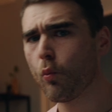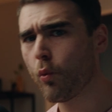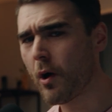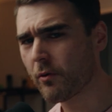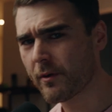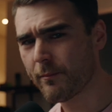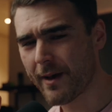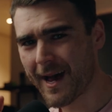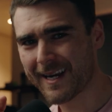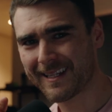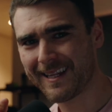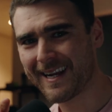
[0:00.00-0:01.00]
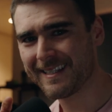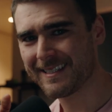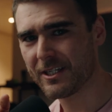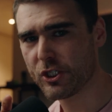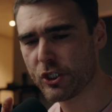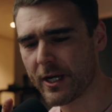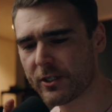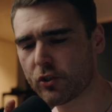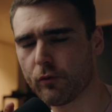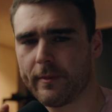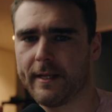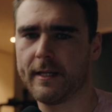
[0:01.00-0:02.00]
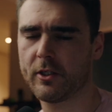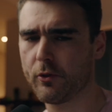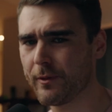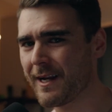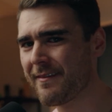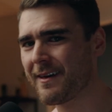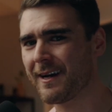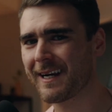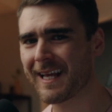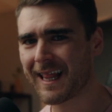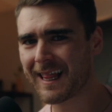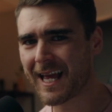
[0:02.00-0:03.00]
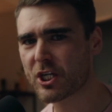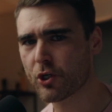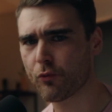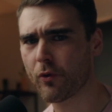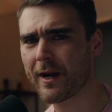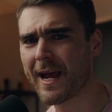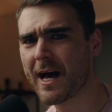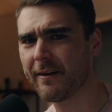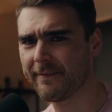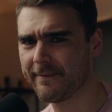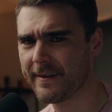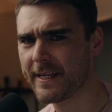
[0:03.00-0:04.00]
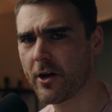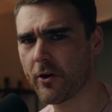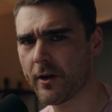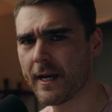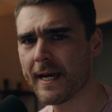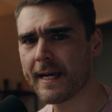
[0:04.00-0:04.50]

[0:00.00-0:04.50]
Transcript: Welcome back, ladies and gentlemen, to another Clash Royale video.